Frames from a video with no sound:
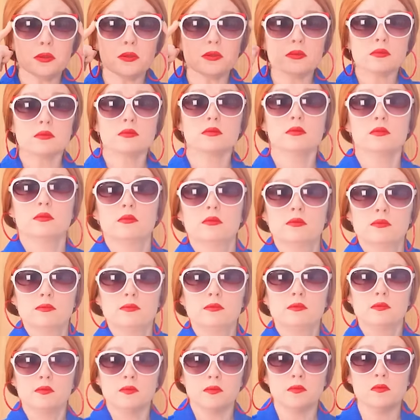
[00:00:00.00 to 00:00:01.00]
My
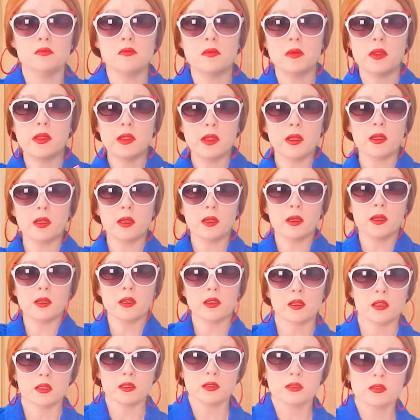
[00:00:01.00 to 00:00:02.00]
eyes! That's
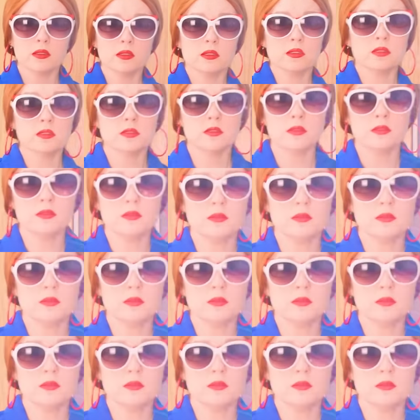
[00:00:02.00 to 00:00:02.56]
better.